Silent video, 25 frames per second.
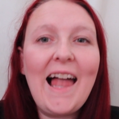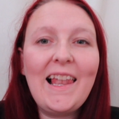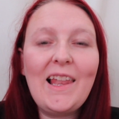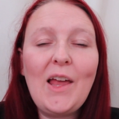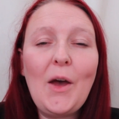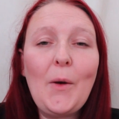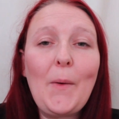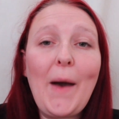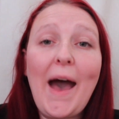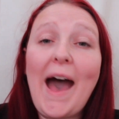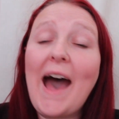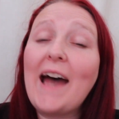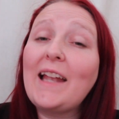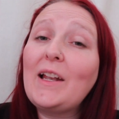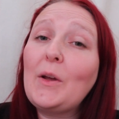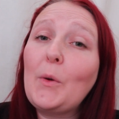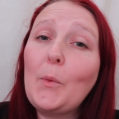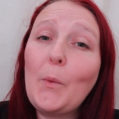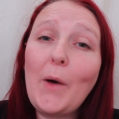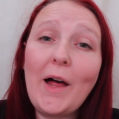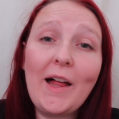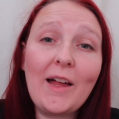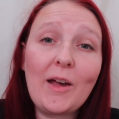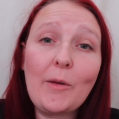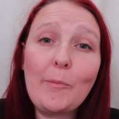Hello and
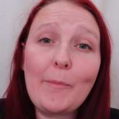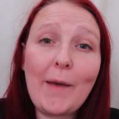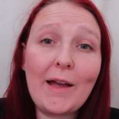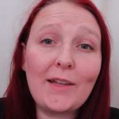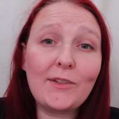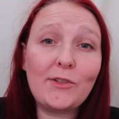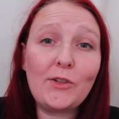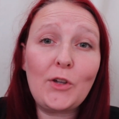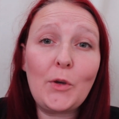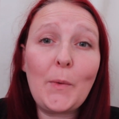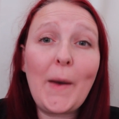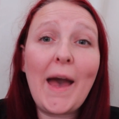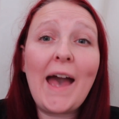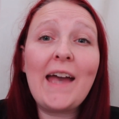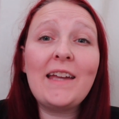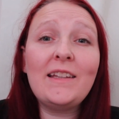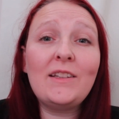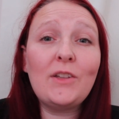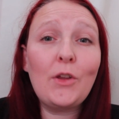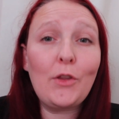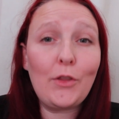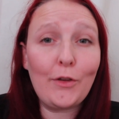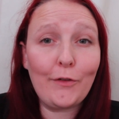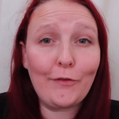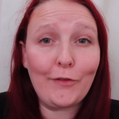welcome back to
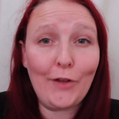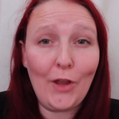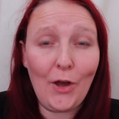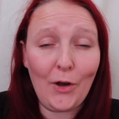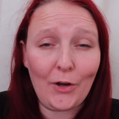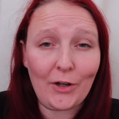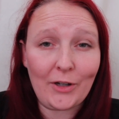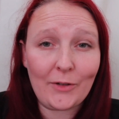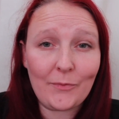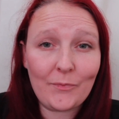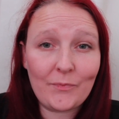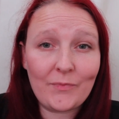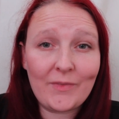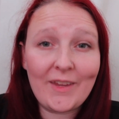another vlog.